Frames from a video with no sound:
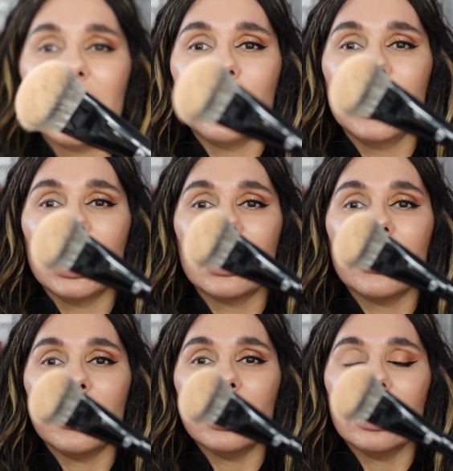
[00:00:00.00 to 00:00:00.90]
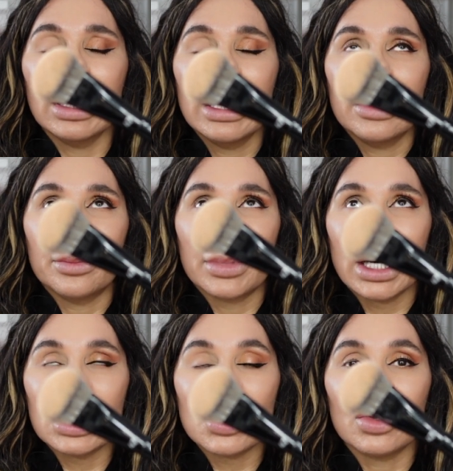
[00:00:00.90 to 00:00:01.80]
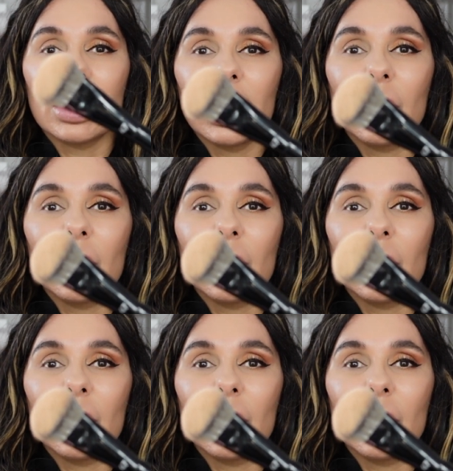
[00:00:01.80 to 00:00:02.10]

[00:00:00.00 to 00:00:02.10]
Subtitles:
a beautiful brush on the